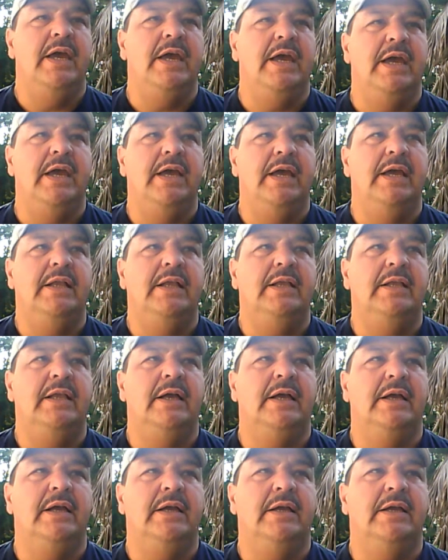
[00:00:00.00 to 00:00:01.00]
And
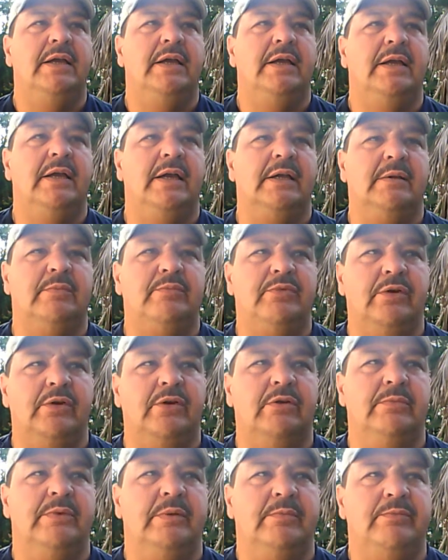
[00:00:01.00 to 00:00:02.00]
I kind of
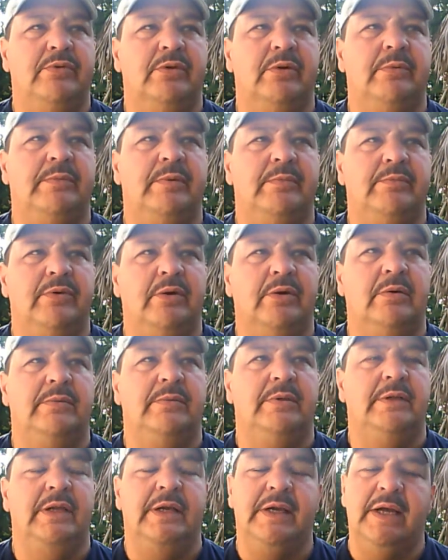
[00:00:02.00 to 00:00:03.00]
probed,
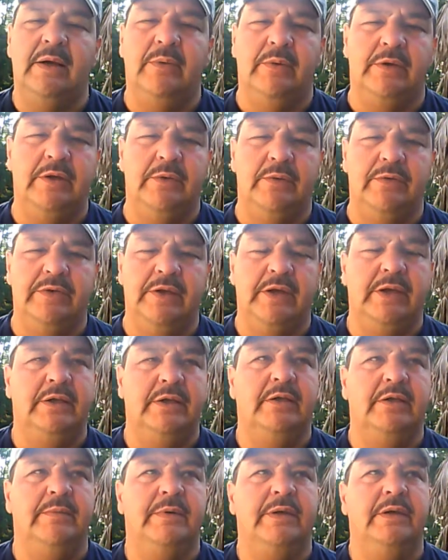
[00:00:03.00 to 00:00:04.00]
and I got what he was saying
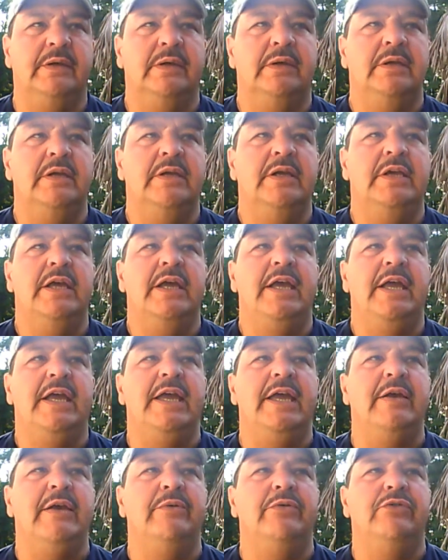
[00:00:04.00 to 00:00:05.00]
to me.
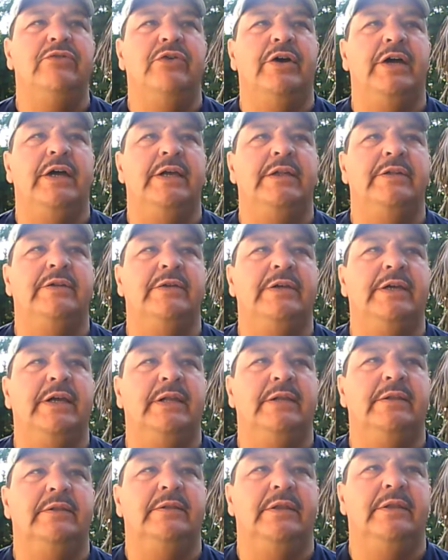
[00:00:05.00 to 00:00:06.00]
He was trying to
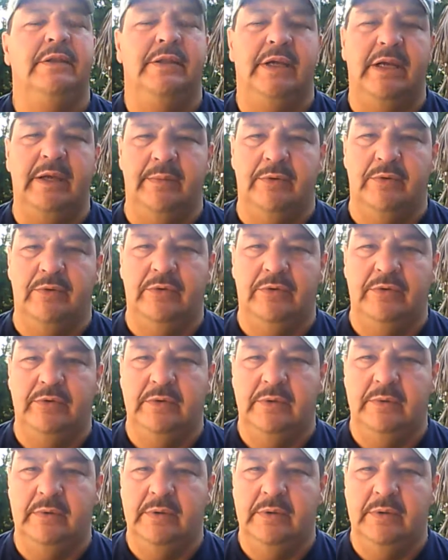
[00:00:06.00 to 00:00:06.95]
get the neighbors,